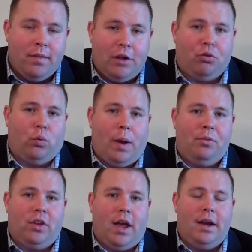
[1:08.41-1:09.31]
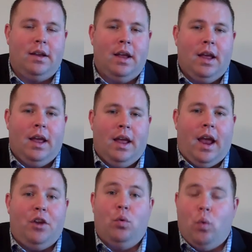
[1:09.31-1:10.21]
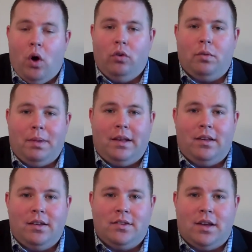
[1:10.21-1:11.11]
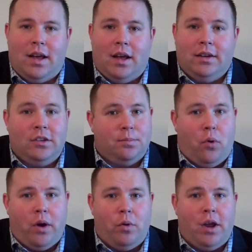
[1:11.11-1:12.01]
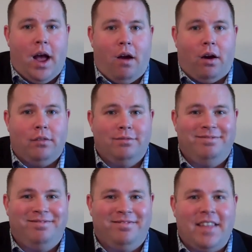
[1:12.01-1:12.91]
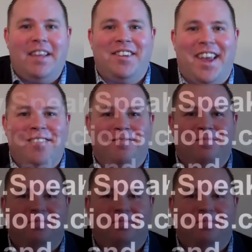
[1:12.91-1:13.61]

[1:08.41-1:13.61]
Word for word: That's her website, and you won't be uh, disappointed when you hire her. Thanks again.